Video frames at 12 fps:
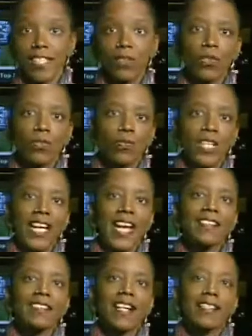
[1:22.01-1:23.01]
killed 3
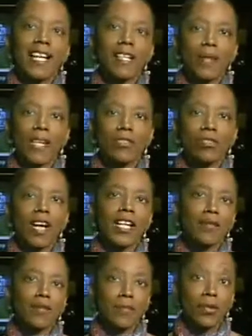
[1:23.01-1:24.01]
anti-Taliban
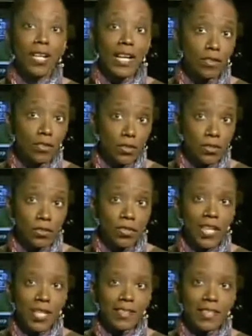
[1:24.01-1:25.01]
tribal elders,